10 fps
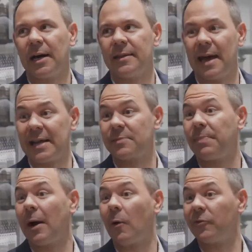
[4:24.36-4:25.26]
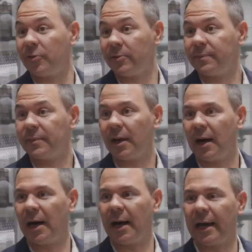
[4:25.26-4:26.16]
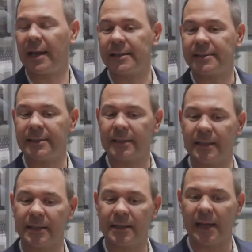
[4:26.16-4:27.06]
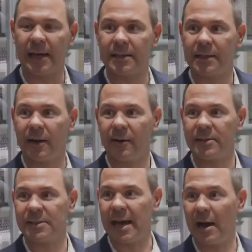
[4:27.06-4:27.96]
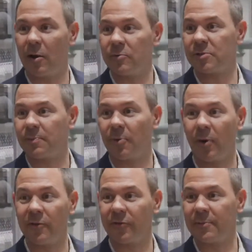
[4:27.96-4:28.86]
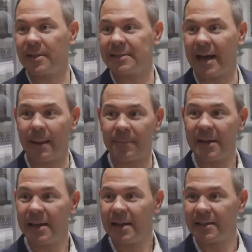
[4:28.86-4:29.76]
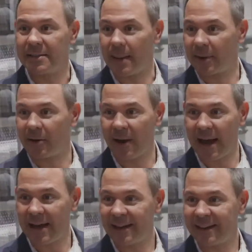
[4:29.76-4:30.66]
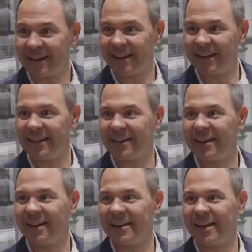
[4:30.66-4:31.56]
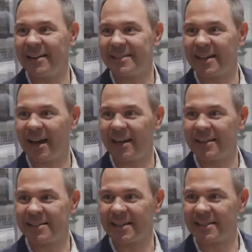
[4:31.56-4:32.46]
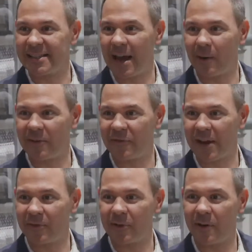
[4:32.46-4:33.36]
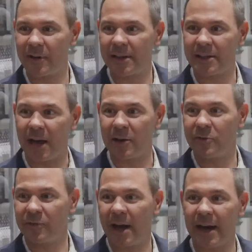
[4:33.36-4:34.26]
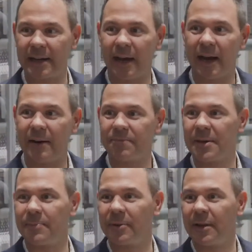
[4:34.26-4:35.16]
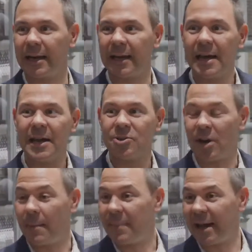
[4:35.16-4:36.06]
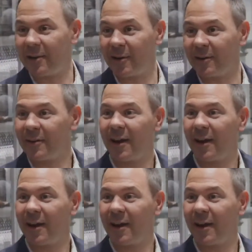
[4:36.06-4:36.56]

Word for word: that's powerful, uh, and I think that there is now support from the top Democrat in right. is uh, is is now in favor of it. Now you've got uh, people like. John Boehner